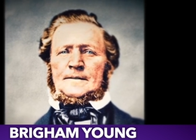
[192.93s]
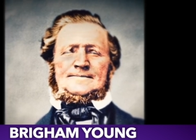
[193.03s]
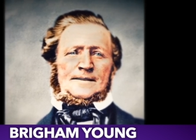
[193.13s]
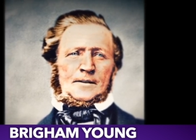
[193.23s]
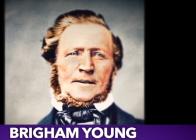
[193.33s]
or
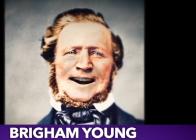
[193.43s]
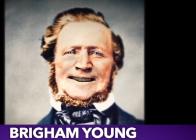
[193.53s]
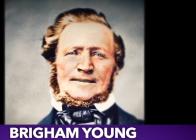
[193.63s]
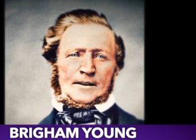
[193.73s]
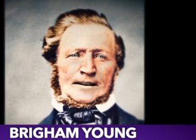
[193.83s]
if they're
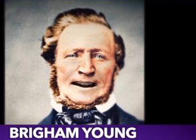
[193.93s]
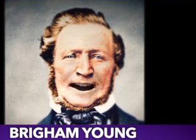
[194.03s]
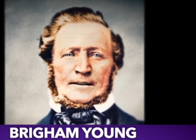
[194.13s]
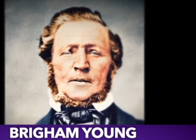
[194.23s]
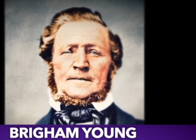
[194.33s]
trying to just
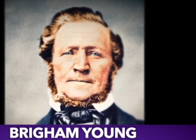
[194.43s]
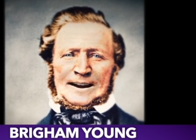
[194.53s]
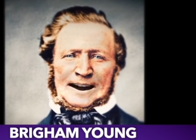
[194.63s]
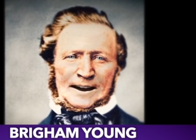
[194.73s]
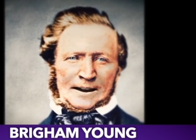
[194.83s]
get you to
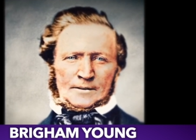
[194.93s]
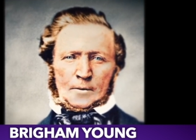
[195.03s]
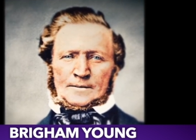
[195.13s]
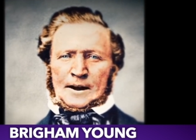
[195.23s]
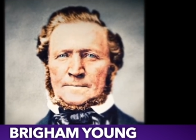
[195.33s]
be, you
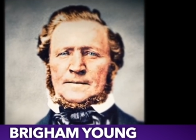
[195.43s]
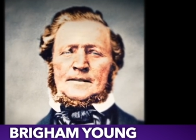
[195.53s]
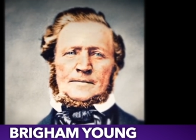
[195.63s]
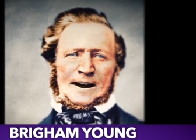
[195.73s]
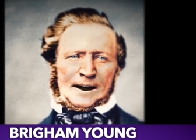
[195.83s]
know, the
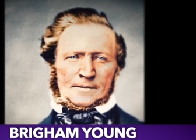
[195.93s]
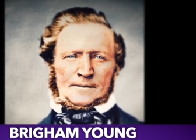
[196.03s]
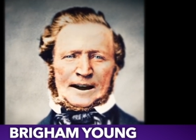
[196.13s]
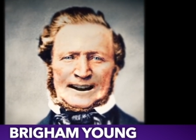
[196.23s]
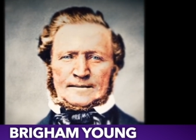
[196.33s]
number three on
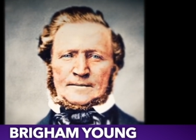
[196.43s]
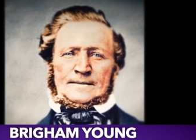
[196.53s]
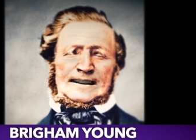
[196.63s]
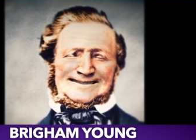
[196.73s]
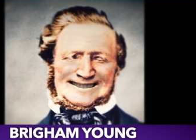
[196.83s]
their next
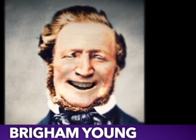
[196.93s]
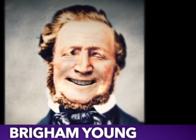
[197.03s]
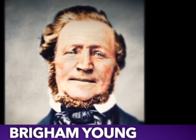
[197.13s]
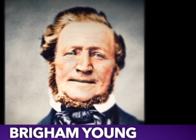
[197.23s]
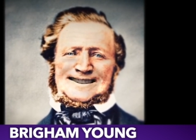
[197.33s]
tryst. And
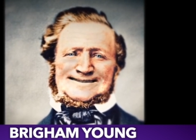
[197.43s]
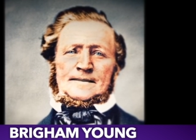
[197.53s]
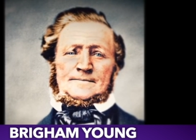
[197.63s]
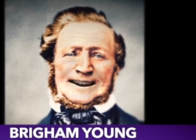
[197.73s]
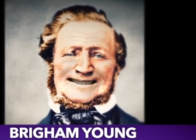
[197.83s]
I just,
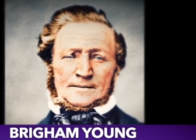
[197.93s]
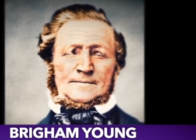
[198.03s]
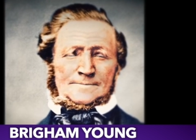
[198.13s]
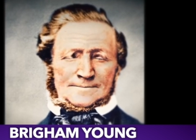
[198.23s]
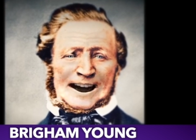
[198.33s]
it's, it's
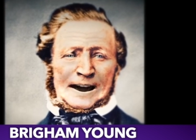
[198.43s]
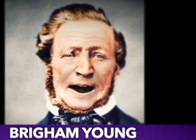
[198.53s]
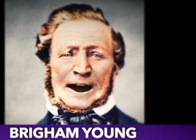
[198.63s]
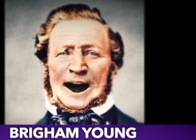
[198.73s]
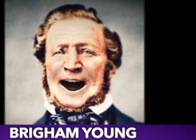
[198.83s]

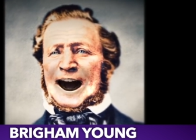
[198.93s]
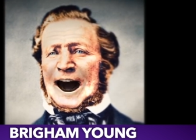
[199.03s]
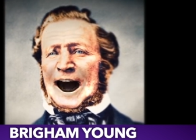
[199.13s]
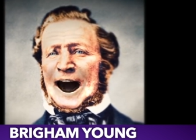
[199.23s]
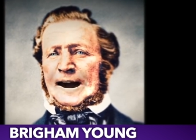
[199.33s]
creepy
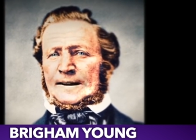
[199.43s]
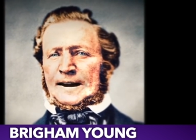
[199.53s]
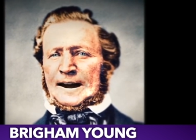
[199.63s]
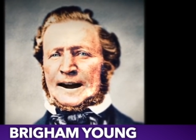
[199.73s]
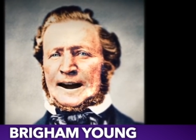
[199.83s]

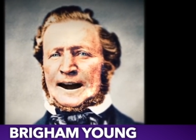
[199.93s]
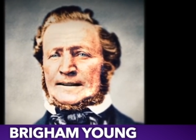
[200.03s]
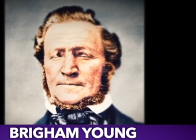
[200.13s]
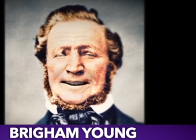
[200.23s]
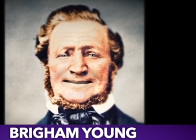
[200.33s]
and
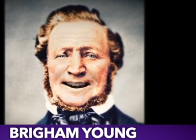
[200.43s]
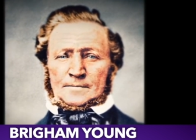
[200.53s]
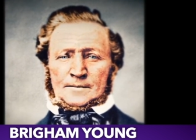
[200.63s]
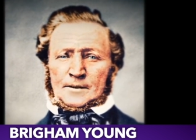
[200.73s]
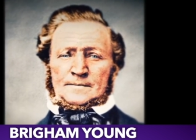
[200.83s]
it's mixed
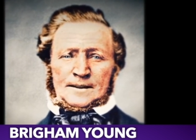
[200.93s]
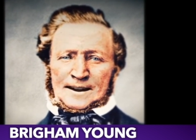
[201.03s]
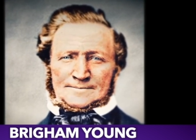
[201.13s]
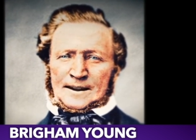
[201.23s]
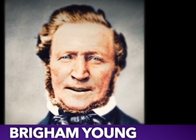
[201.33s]
in with all
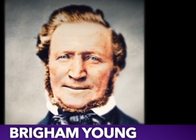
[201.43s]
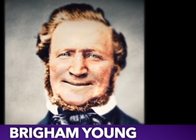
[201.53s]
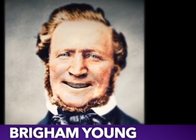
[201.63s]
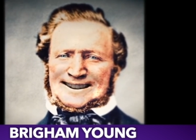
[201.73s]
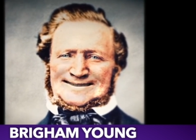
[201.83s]
kinds of other
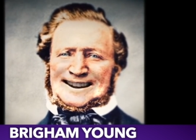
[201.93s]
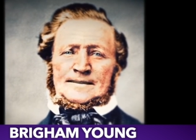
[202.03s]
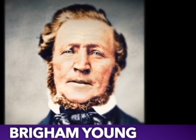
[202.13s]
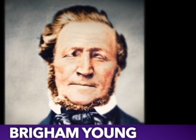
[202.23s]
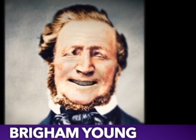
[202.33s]
crazy things. I
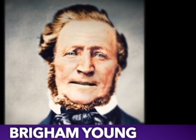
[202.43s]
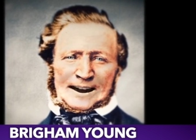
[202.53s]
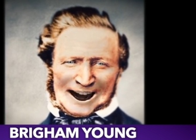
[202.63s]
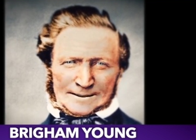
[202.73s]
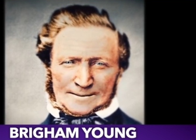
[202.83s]
just don't think it's
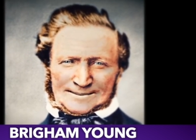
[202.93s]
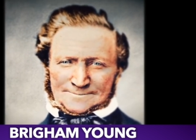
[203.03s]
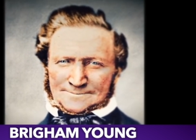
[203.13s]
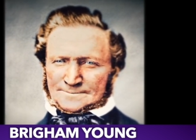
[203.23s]
going to happen.